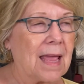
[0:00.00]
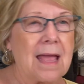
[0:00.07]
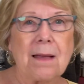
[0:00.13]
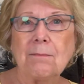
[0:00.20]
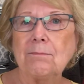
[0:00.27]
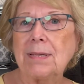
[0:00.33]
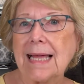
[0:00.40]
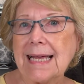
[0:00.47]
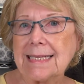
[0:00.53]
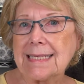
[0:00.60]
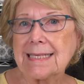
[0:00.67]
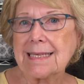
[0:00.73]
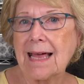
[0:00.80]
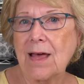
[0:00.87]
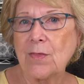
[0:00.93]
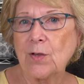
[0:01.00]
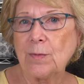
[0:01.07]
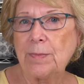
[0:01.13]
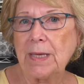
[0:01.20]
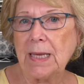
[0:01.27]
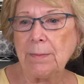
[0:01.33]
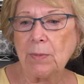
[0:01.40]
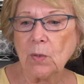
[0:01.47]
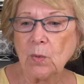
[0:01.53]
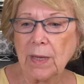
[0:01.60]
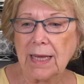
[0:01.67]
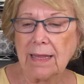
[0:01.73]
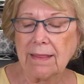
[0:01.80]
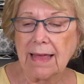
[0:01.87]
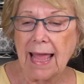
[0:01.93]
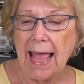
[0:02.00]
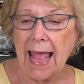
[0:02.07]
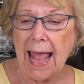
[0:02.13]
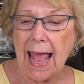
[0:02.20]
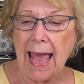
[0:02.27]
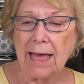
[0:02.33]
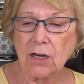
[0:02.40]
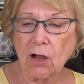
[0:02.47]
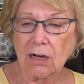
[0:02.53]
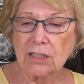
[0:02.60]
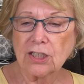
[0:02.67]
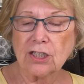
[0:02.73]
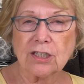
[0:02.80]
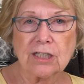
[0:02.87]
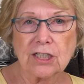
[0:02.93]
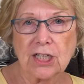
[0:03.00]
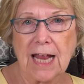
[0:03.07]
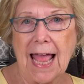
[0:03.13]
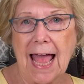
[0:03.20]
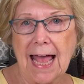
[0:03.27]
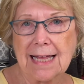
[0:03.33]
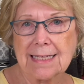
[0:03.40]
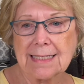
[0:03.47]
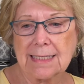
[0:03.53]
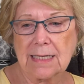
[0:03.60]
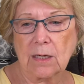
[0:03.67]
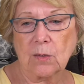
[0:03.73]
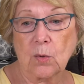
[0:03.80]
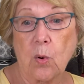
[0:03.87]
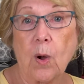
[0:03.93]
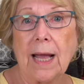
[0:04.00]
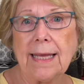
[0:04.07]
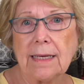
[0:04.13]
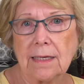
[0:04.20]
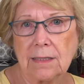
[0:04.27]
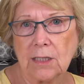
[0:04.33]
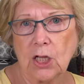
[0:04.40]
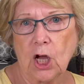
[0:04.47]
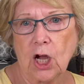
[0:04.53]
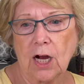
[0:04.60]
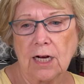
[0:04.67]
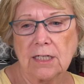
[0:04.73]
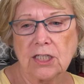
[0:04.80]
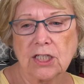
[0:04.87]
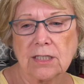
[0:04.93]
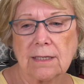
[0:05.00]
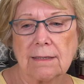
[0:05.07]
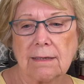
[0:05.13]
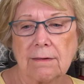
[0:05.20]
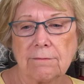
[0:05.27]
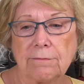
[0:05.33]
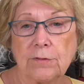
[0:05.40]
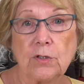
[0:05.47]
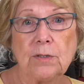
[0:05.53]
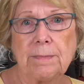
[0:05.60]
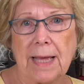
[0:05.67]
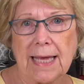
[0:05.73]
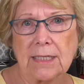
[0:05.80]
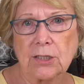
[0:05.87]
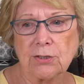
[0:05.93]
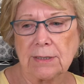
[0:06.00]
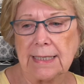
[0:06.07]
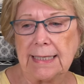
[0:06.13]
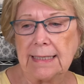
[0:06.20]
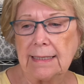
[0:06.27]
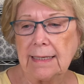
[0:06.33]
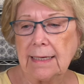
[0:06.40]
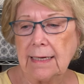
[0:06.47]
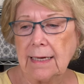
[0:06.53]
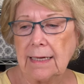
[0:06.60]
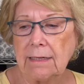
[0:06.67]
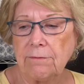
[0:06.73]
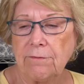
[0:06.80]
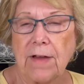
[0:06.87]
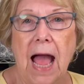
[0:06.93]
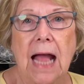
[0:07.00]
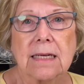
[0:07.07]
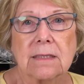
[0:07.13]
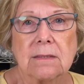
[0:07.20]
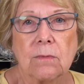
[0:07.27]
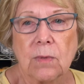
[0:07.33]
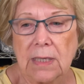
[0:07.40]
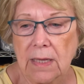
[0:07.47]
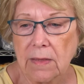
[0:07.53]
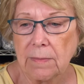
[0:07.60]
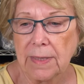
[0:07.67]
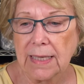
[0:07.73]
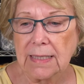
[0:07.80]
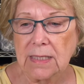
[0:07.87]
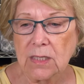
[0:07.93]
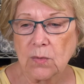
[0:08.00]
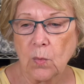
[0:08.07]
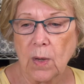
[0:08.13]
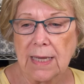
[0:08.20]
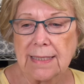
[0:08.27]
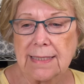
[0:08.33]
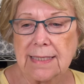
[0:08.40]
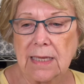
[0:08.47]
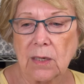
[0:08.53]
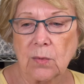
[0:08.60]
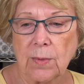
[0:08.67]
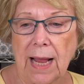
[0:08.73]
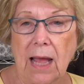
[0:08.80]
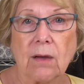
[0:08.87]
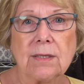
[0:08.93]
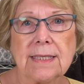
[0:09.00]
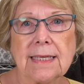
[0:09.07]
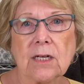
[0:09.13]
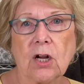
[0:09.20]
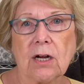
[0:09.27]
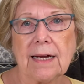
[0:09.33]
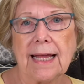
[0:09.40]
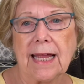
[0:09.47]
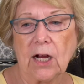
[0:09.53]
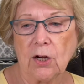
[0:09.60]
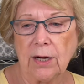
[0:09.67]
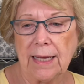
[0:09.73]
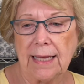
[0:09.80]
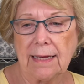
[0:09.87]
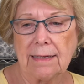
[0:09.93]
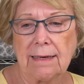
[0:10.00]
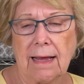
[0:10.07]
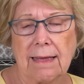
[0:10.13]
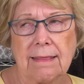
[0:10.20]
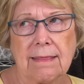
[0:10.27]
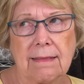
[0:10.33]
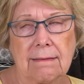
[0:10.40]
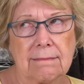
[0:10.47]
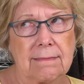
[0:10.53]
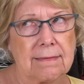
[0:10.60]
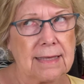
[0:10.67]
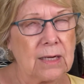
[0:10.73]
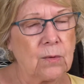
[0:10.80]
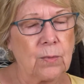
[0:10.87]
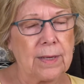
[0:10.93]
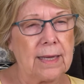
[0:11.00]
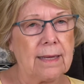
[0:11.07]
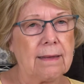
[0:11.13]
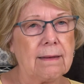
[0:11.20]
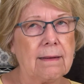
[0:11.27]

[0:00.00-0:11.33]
bless other people with? And our church has quite a large food pantry. In fact, one of the biggest ones around in our area, and I think we